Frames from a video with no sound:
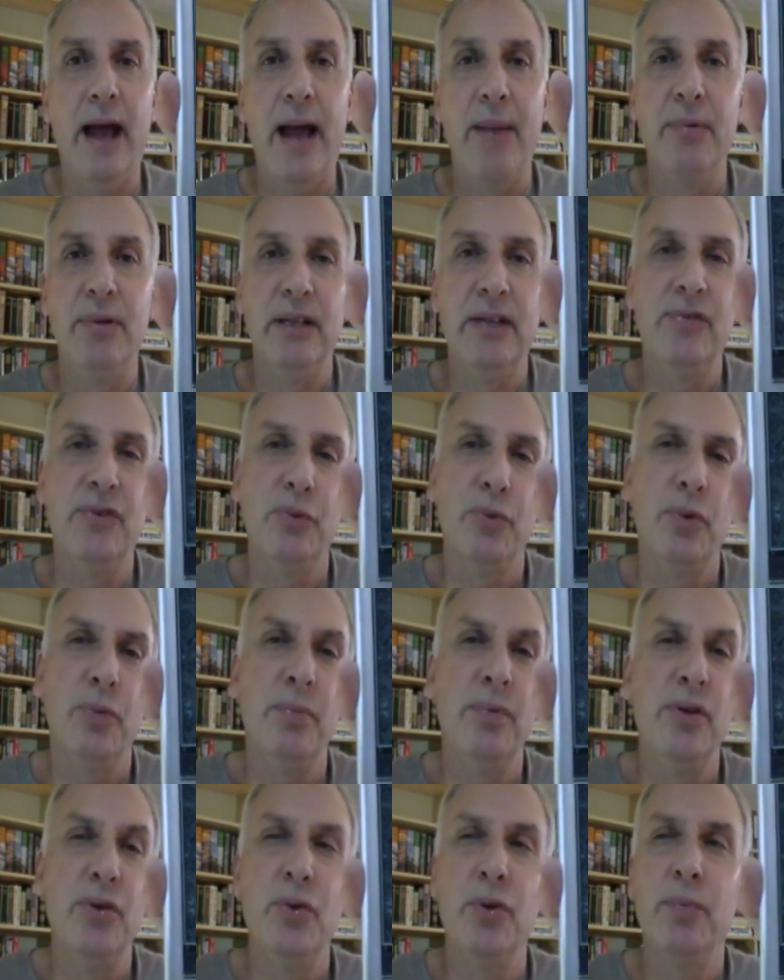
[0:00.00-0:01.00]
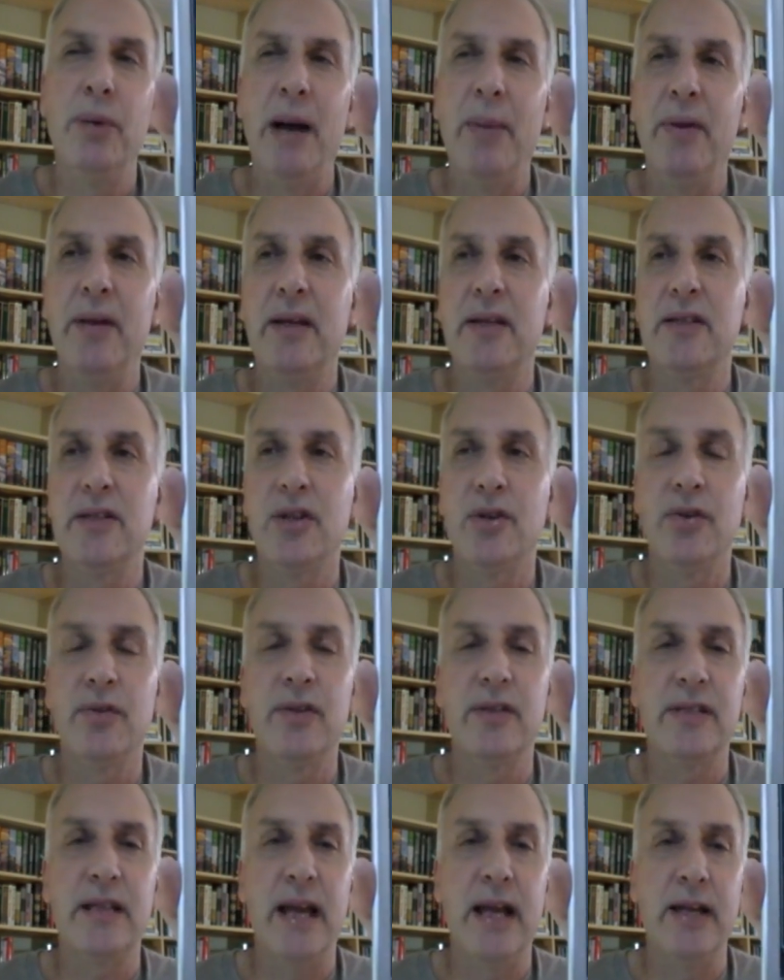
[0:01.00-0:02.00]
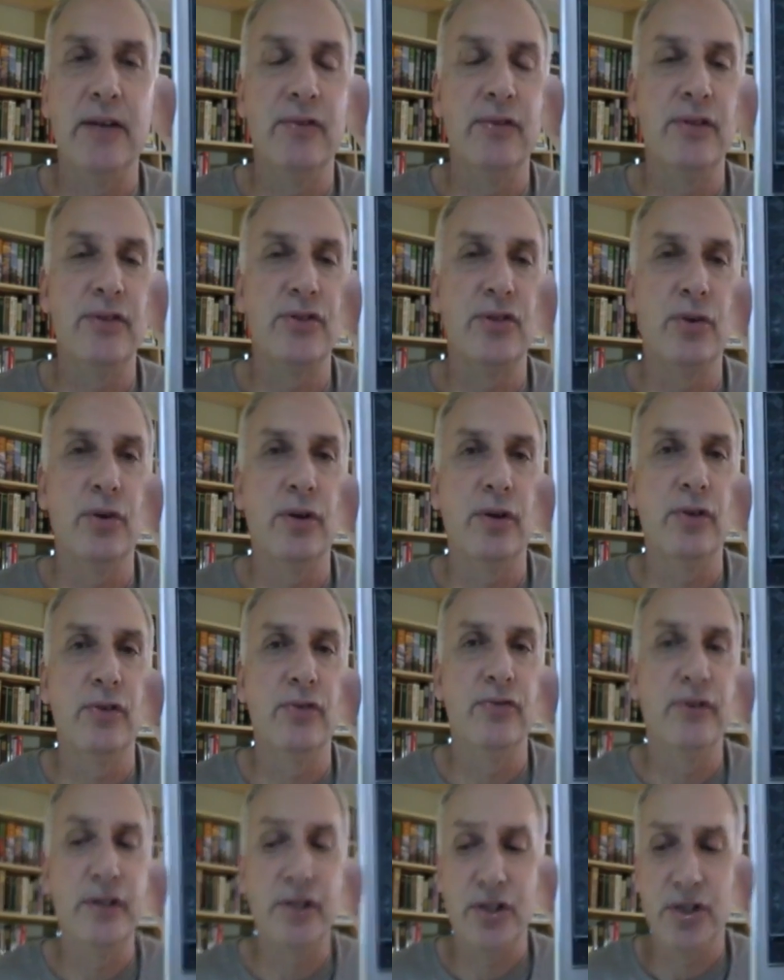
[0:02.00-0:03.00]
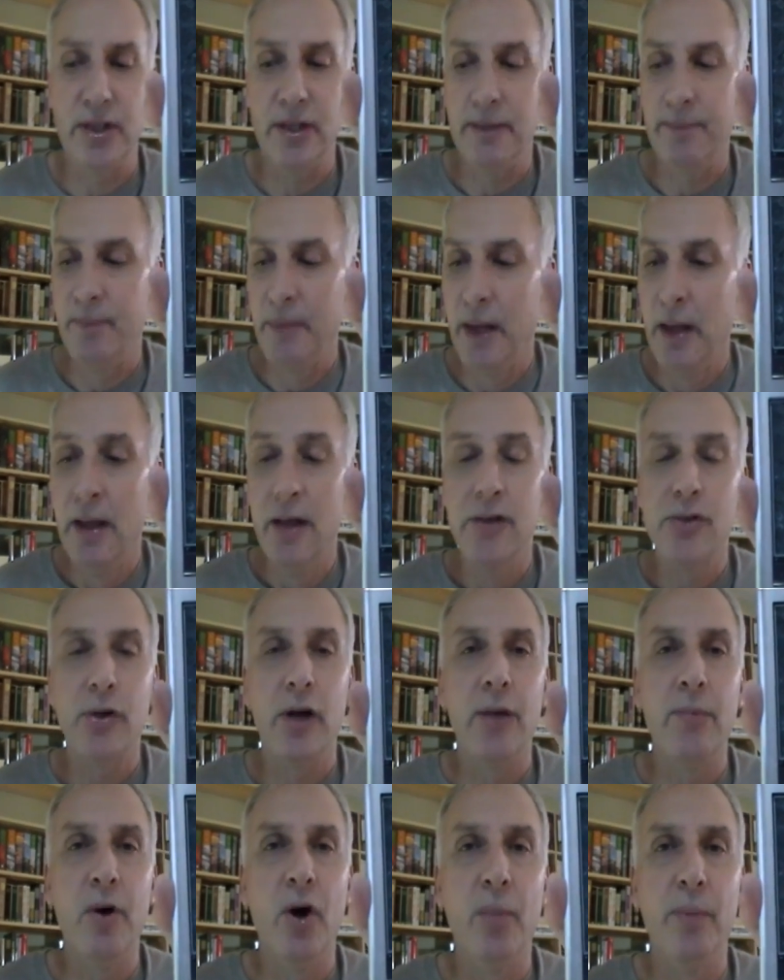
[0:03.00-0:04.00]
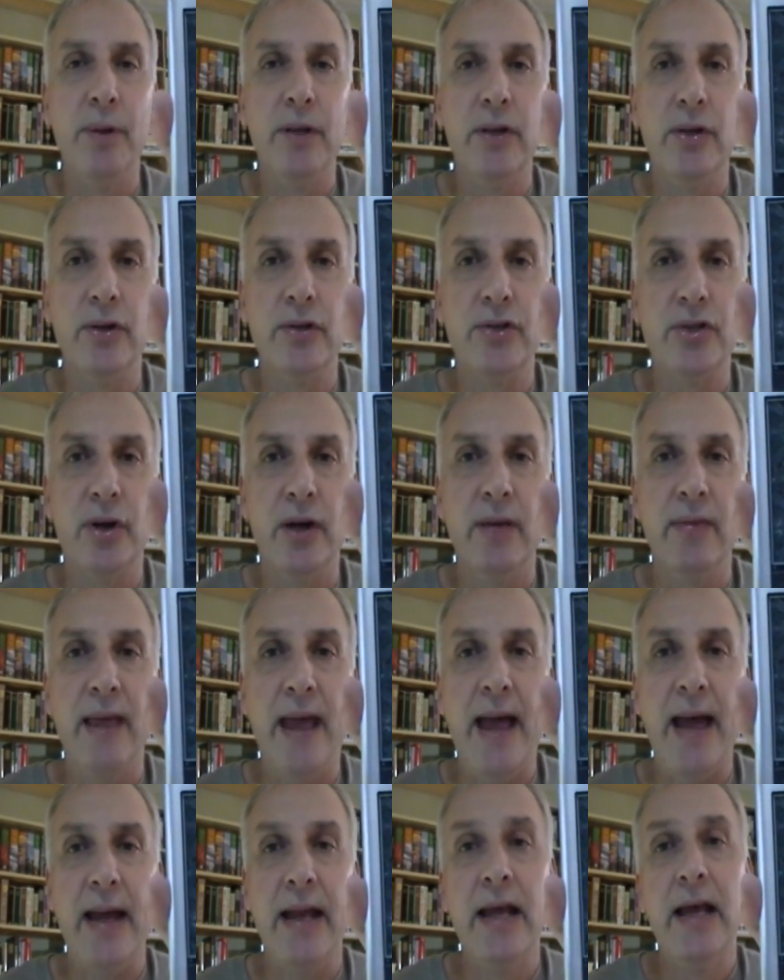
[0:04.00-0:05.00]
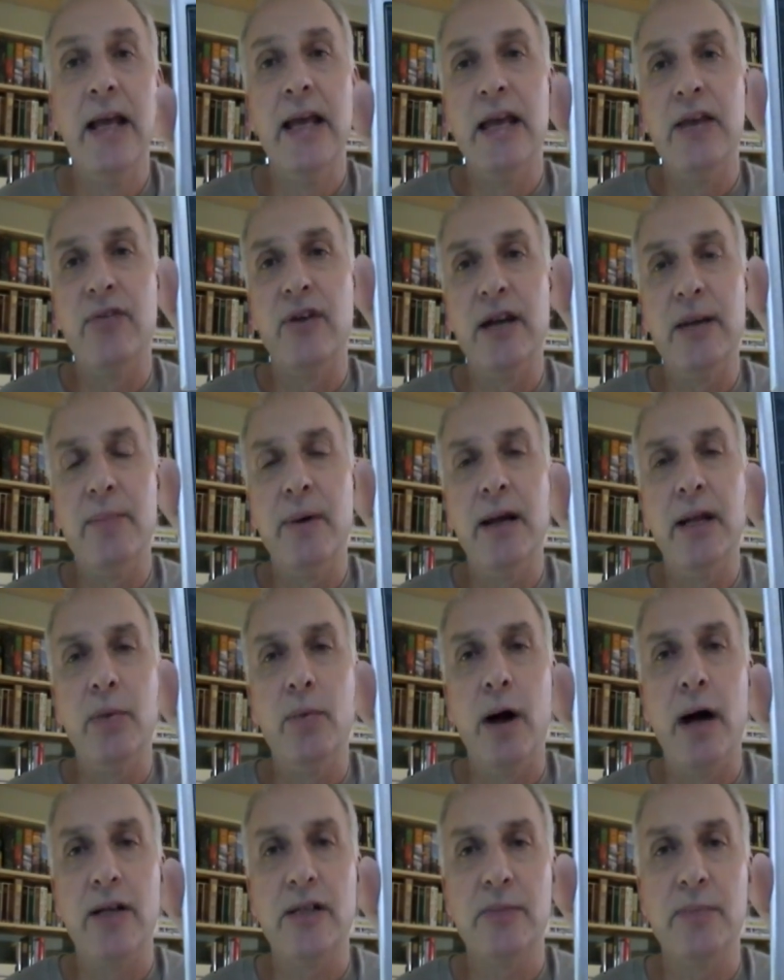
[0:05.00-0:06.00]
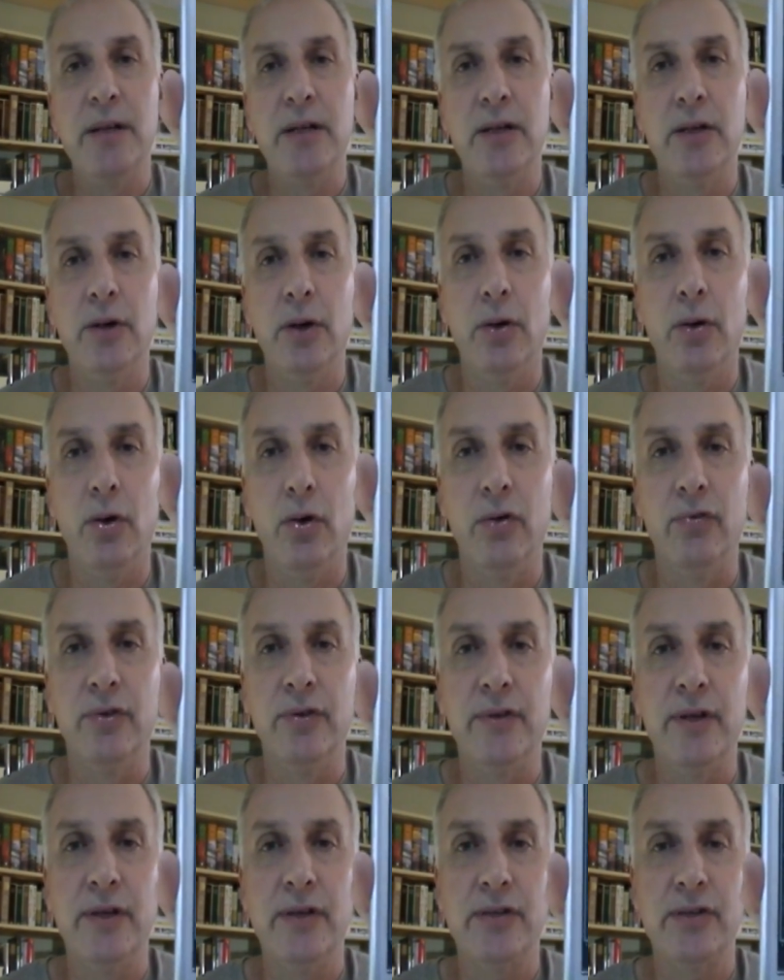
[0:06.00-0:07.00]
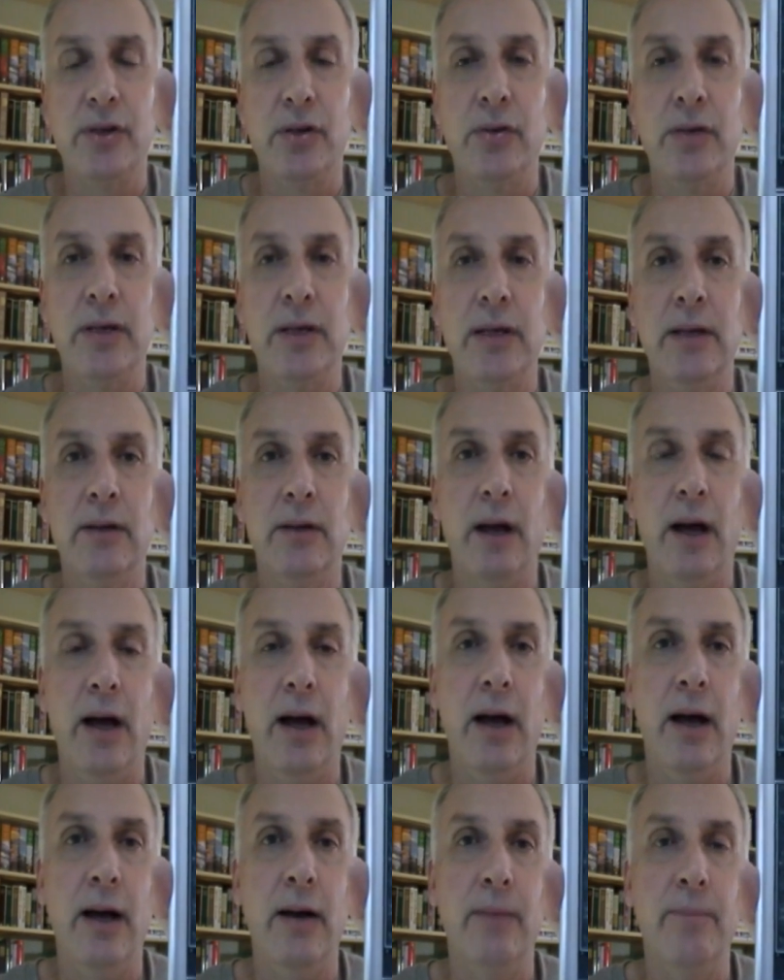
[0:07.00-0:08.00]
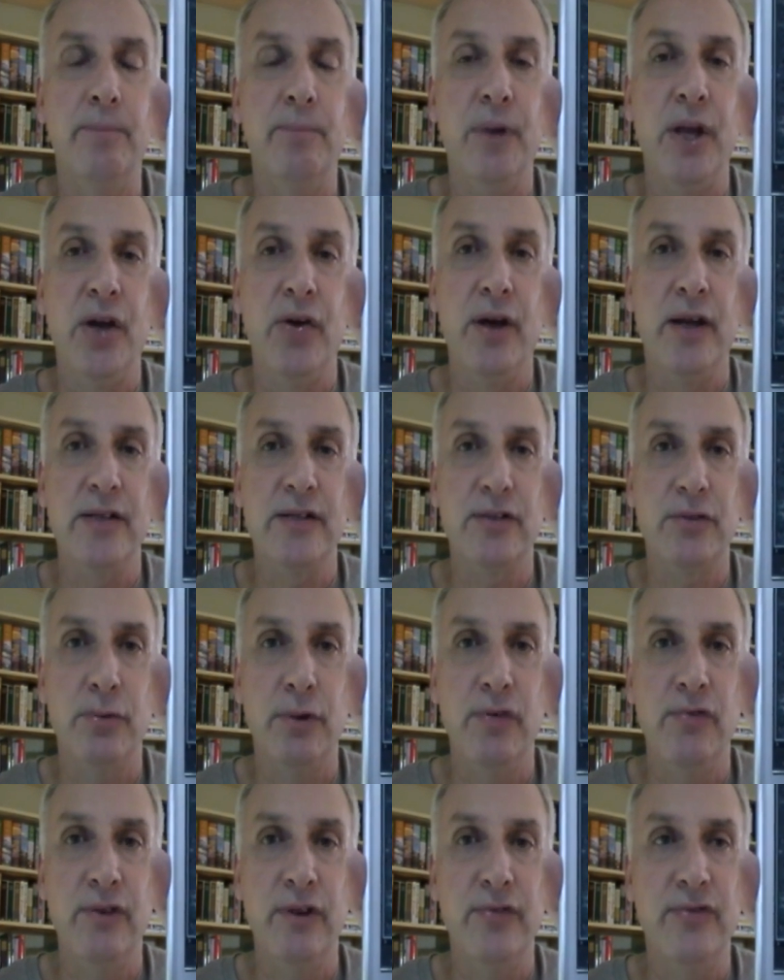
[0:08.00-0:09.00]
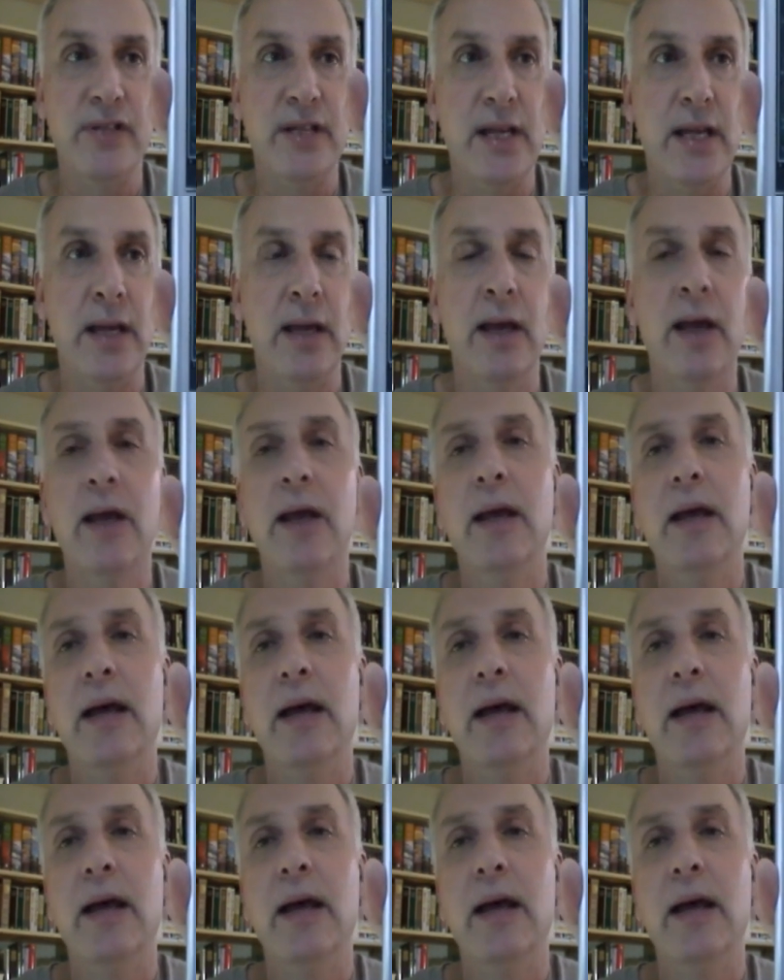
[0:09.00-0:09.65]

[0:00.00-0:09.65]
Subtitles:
I believe you would probably consider this kind of historical fiction. So I'm hoping you're enjoying that. If anybody wants me to go over the Sony PRS 350,